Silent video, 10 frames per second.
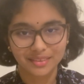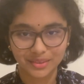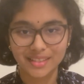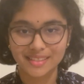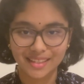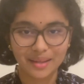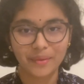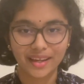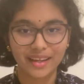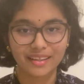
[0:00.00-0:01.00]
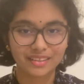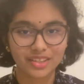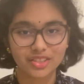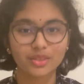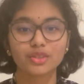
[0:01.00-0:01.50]
You can say that mechanically
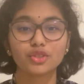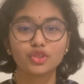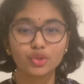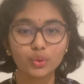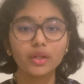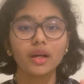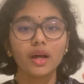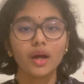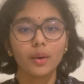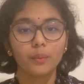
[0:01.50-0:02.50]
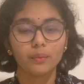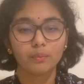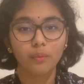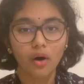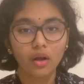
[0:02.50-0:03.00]
digested, or the chewed
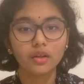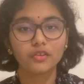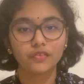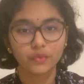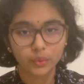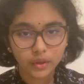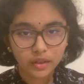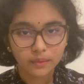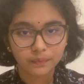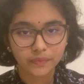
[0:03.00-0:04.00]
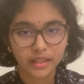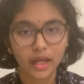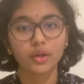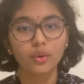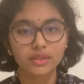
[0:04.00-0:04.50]
ball of food
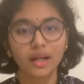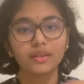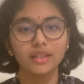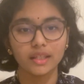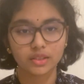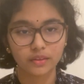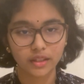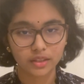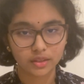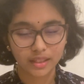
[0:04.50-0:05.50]
that goes down the esophagus